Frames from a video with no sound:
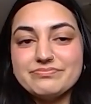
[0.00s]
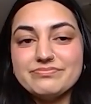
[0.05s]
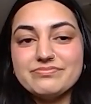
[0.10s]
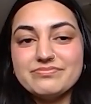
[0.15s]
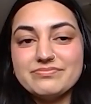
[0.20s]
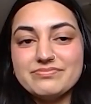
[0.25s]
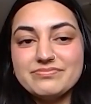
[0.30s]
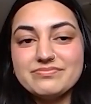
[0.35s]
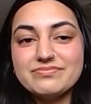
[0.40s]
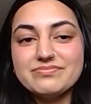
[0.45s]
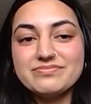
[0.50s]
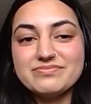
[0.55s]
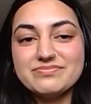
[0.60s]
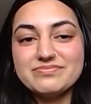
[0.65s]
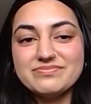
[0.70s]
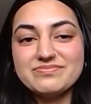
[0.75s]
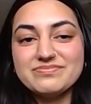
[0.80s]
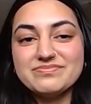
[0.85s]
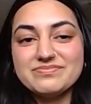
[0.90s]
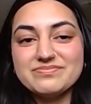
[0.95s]

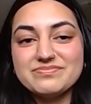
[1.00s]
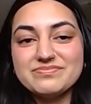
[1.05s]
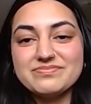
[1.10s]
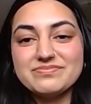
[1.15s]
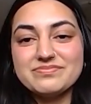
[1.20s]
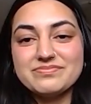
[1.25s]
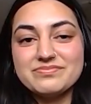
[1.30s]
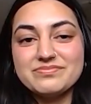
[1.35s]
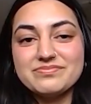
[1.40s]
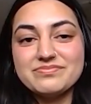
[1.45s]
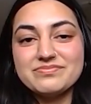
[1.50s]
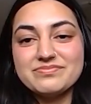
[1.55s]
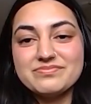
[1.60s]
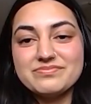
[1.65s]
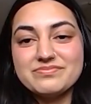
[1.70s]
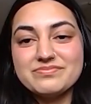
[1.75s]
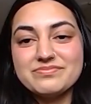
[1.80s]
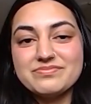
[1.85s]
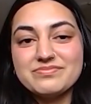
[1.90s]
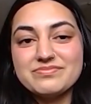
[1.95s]

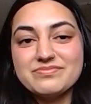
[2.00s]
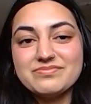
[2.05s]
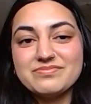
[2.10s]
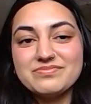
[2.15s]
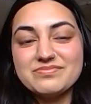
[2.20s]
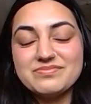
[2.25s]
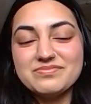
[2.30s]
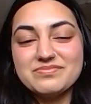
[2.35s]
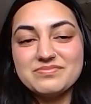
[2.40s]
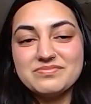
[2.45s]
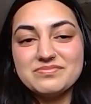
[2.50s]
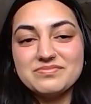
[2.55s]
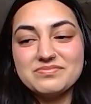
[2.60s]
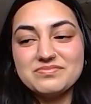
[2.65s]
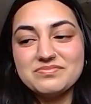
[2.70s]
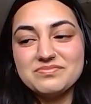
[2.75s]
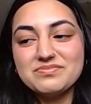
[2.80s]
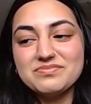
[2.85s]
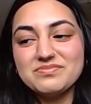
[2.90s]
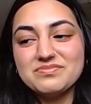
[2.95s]

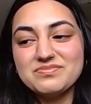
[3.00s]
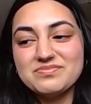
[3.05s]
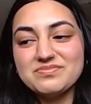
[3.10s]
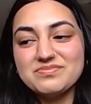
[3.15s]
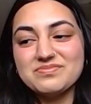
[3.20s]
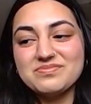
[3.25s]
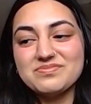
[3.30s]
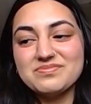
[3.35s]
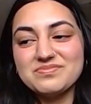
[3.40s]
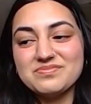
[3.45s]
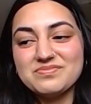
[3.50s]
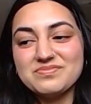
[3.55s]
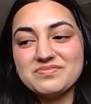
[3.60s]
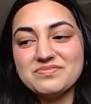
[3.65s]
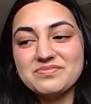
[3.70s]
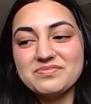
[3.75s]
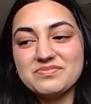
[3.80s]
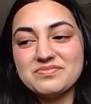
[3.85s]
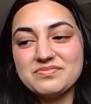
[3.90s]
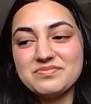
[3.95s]

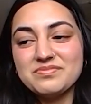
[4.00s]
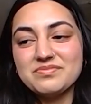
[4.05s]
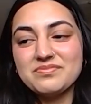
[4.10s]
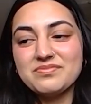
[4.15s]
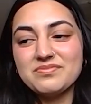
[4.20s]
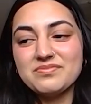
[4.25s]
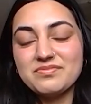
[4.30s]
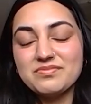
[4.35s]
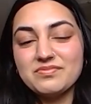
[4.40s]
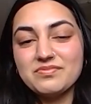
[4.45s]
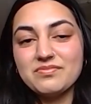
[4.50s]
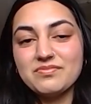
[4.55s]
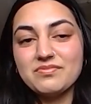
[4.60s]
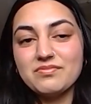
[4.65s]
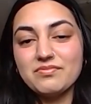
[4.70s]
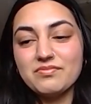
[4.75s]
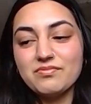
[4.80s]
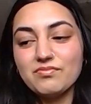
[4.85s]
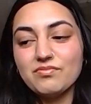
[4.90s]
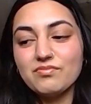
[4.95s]

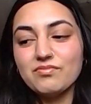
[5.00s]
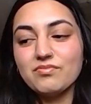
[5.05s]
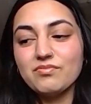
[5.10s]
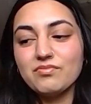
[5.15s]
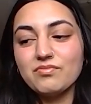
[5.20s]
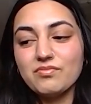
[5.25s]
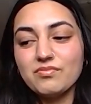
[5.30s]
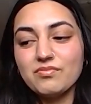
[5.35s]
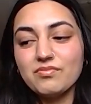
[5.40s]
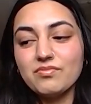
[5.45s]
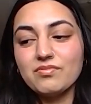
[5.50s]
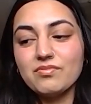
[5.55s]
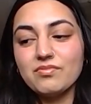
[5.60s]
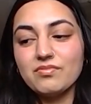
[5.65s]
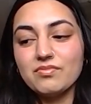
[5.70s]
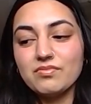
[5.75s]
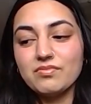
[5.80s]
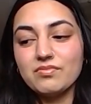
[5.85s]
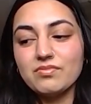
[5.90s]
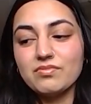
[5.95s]

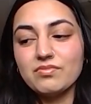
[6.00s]
(not speaking)